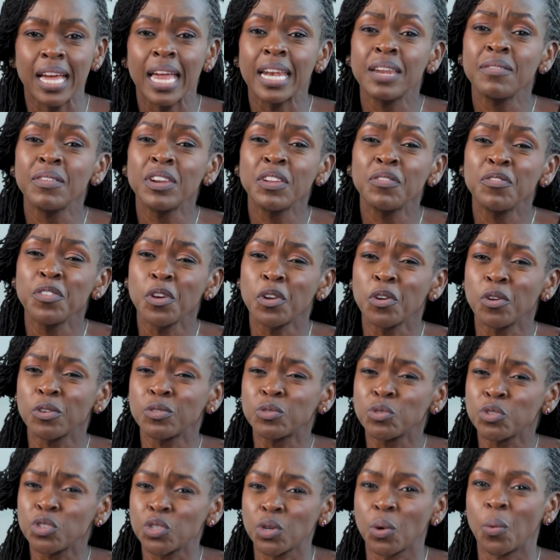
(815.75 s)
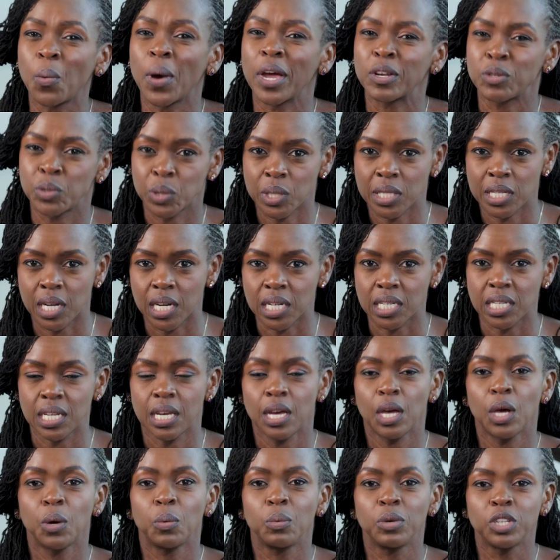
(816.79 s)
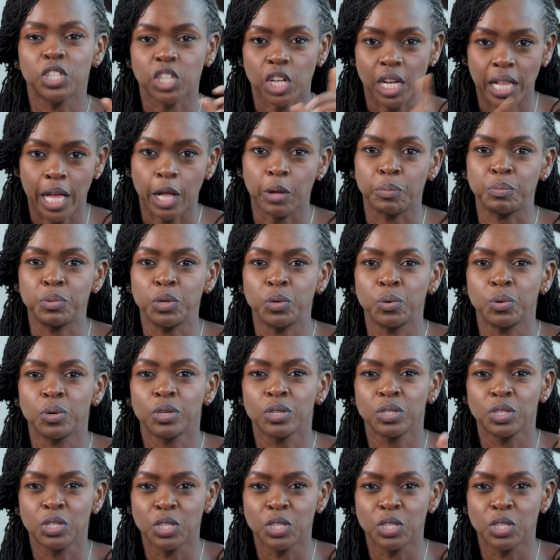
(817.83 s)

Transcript: And even if you're not too sure where to start, we shall help you.